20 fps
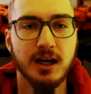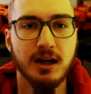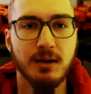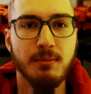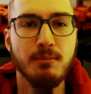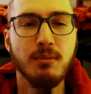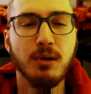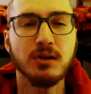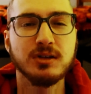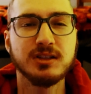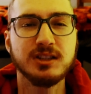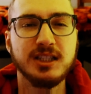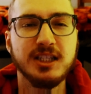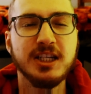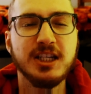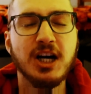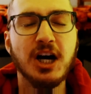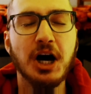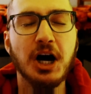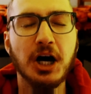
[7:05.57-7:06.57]

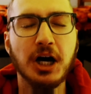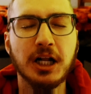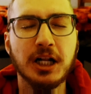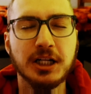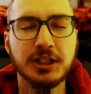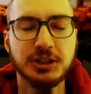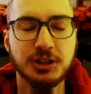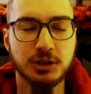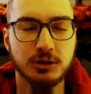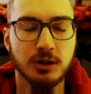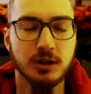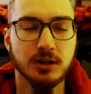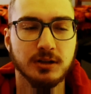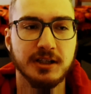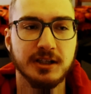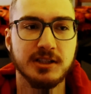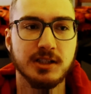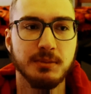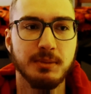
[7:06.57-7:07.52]
multiculturalism.